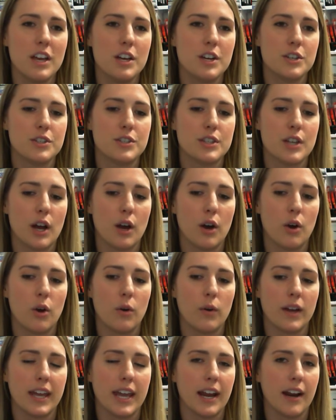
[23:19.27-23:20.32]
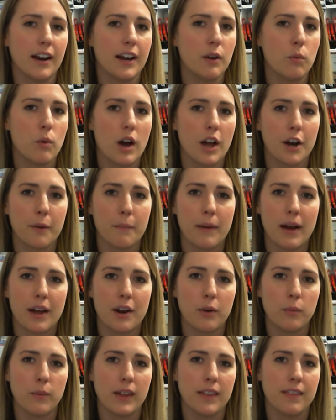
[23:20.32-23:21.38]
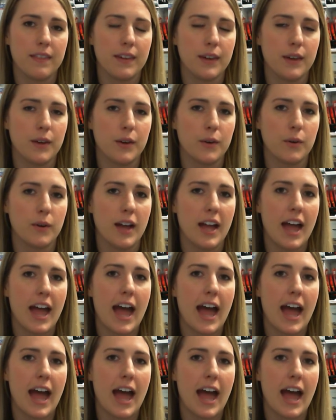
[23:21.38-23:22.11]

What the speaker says: So carry a water bottle with you.